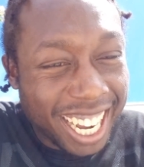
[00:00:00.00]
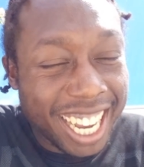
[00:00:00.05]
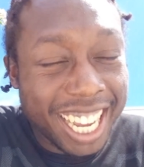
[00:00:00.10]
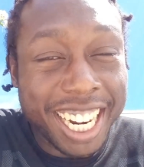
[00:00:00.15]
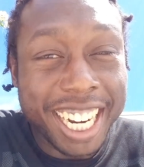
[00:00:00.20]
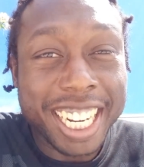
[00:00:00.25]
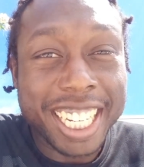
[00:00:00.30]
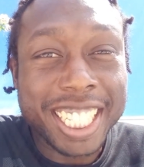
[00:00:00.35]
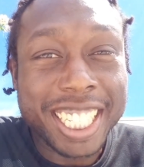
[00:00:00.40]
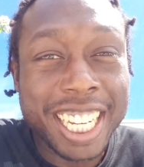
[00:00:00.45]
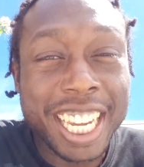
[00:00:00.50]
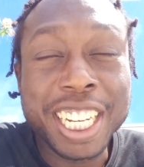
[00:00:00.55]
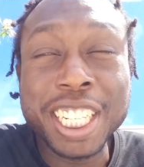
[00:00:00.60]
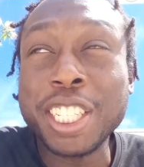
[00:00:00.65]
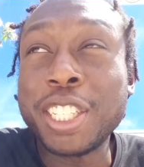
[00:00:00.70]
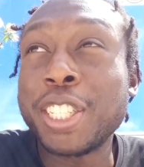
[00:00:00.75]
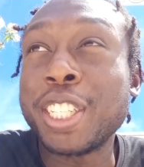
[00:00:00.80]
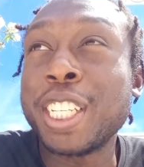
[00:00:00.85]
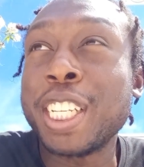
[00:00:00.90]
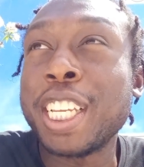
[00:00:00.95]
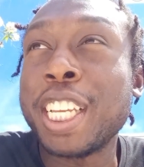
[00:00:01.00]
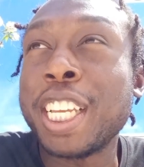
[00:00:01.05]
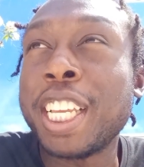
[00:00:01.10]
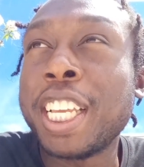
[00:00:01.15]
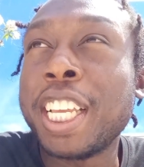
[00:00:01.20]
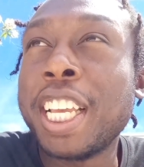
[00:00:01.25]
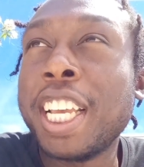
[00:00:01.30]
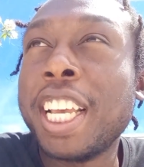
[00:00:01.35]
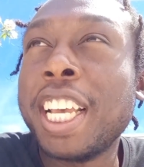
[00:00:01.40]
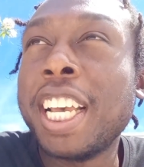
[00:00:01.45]
And
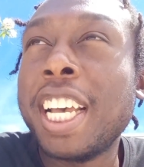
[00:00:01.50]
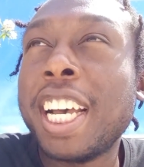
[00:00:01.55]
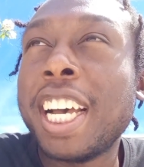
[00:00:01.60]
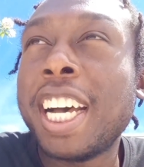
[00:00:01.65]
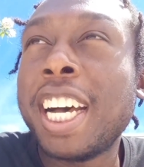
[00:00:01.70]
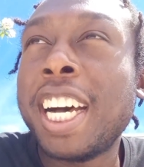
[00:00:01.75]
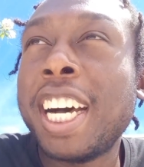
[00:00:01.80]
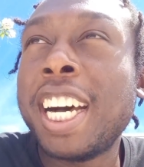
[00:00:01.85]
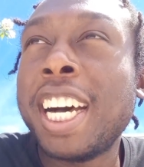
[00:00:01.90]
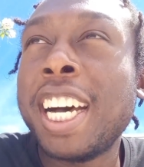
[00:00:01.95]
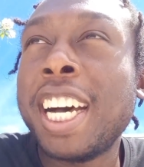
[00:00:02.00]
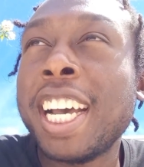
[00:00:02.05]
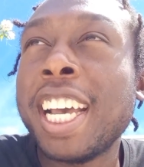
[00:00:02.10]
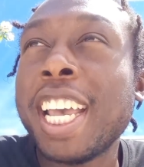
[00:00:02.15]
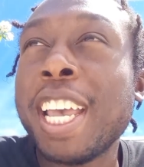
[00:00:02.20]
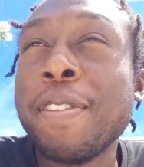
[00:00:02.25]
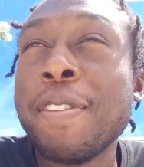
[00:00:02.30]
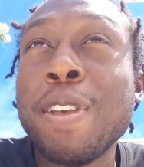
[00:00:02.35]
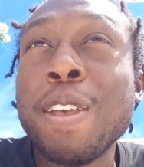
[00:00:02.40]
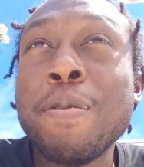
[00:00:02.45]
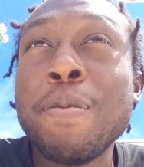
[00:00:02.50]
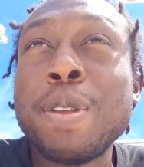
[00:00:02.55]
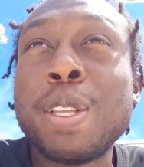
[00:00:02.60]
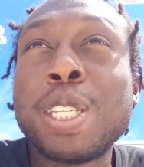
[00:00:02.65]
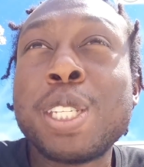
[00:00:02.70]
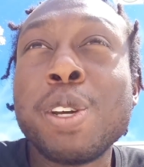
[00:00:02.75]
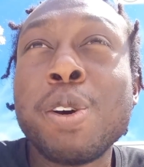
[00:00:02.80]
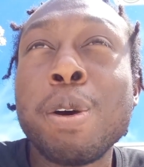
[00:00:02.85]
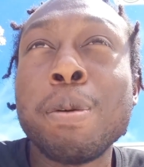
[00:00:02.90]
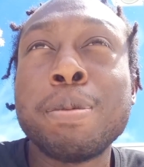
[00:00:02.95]
essentially, it made me
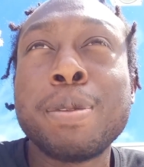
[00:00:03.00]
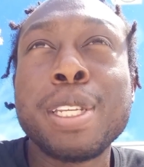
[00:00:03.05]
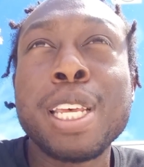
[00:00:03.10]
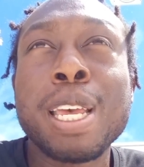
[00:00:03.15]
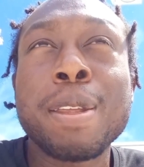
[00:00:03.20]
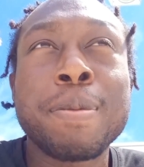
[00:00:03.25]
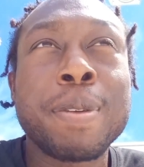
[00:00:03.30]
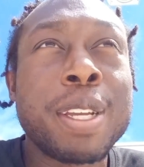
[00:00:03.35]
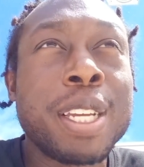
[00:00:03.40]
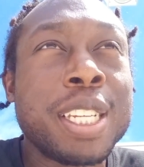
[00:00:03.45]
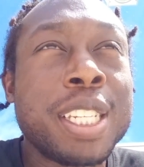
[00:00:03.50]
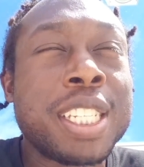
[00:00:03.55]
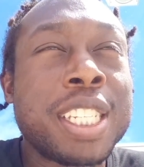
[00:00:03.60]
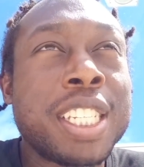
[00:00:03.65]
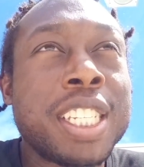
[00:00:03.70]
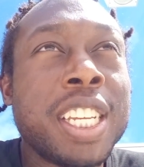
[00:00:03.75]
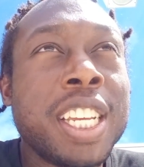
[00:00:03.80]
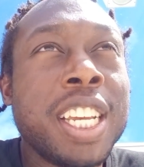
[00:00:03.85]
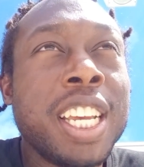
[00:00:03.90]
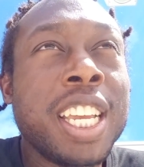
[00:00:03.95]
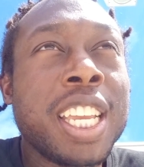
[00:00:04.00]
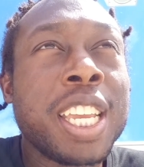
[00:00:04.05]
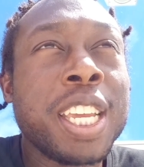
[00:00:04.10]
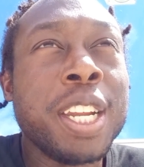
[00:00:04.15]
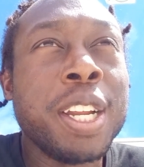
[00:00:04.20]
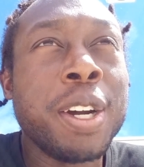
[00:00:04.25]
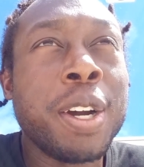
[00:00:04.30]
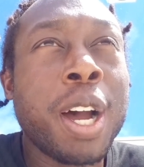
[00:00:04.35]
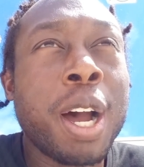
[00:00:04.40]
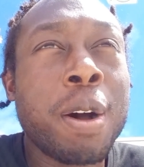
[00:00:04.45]
so upset because,
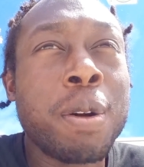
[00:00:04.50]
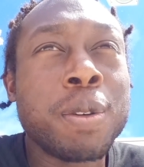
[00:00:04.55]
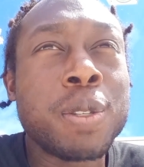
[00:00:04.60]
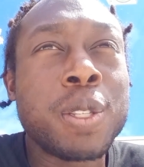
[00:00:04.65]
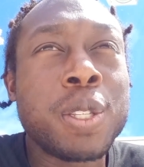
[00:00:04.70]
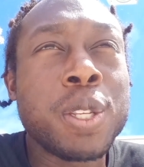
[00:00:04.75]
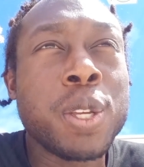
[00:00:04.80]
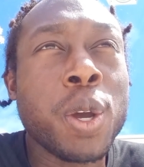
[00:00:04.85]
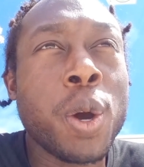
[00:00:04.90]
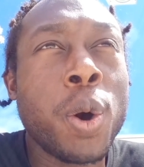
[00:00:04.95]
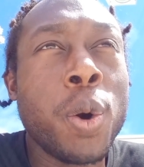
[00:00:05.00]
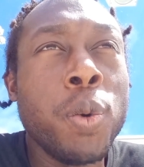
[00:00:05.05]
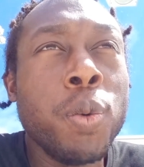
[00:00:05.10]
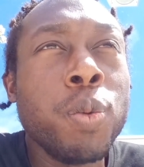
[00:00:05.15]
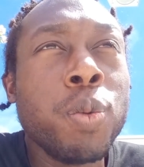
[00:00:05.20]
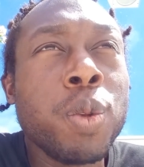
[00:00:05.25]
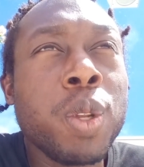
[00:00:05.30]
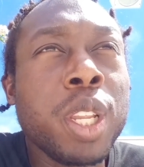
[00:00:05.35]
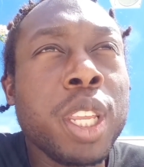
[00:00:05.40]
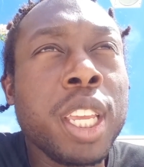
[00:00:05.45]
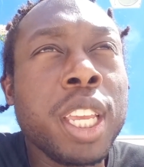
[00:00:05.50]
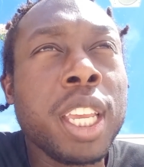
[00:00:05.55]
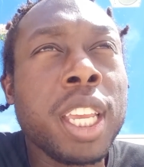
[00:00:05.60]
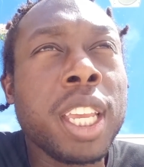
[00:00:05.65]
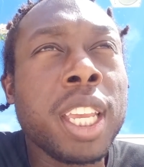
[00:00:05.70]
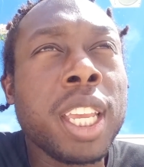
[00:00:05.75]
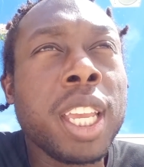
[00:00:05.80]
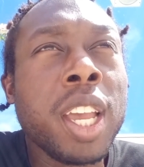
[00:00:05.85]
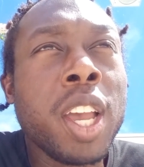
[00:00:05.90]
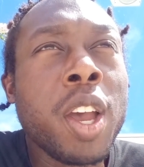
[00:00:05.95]
you know, I was the
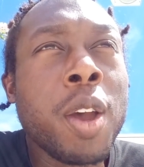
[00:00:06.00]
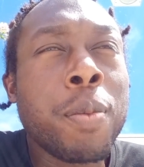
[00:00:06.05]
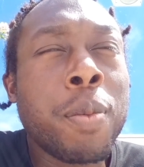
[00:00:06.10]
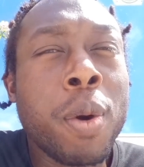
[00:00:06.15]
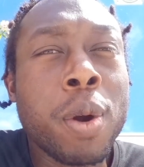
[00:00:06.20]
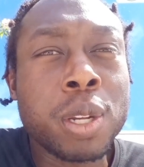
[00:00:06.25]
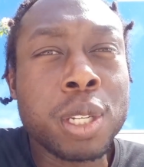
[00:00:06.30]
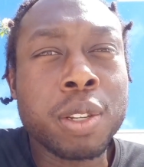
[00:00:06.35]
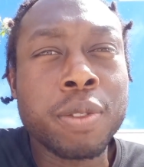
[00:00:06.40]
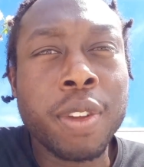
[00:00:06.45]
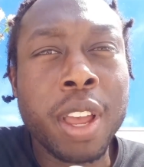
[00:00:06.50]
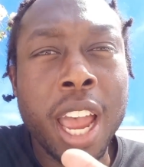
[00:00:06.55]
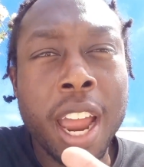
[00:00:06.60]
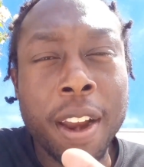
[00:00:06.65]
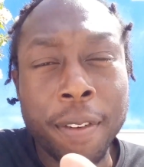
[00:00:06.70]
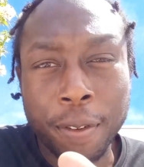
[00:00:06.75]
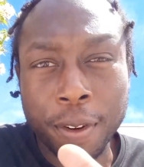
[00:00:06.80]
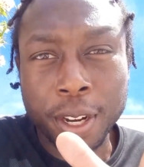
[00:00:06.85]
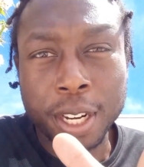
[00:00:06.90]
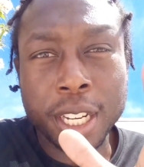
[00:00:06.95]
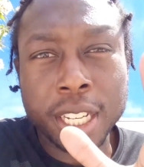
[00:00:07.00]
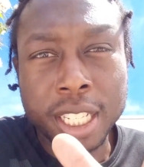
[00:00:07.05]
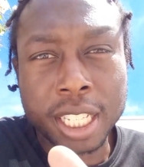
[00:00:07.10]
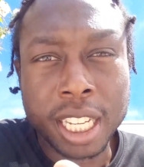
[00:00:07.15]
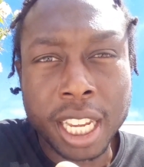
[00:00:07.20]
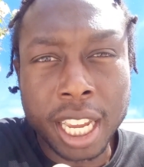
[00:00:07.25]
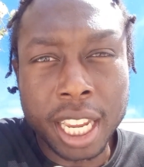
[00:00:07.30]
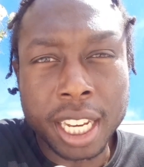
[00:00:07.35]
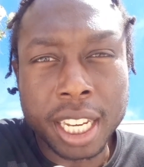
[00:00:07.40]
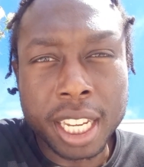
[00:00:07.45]
only person of African
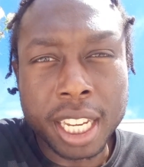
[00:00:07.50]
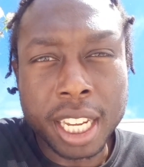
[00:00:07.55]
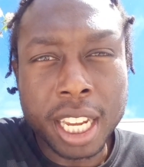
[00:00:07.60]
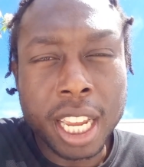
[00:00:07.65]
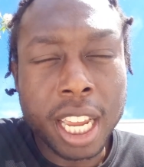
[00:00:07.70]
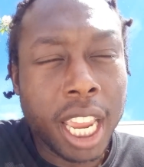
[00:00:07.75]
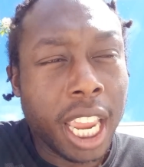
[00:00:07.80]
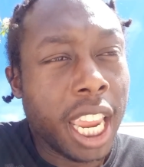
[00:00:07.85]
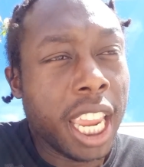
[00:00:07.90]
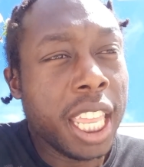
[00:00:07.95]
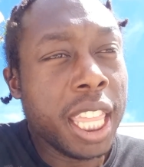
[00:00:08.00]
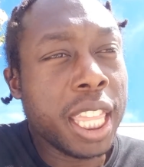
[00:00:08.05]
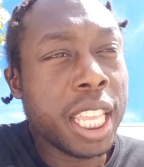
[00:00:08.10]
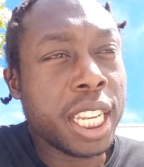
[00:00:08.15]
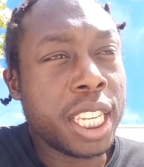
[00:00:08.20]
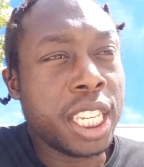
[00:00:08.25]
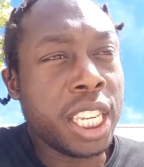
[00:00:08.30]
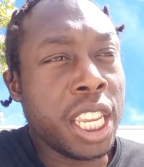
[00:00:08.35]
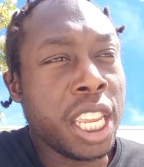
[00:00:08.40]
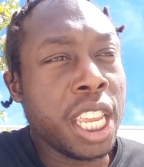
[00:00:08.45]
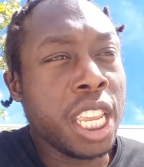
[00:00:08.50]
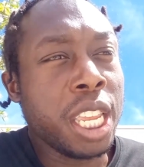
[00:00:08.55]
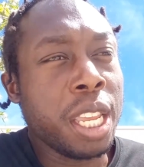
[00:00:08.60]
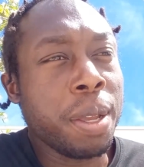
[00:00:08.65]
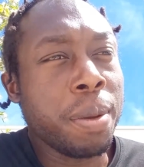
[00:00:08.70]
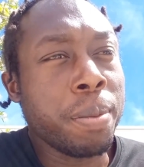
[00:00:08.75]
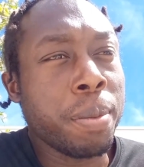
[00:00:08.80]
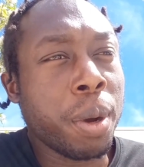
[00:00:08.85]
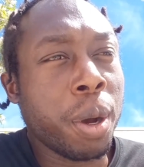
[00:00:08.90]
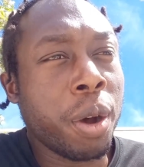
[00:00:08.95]
descent in the
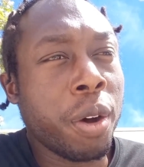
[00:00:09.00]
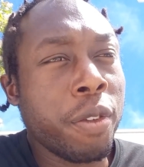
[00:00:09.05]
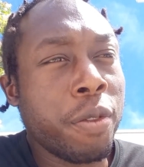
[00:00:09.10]
team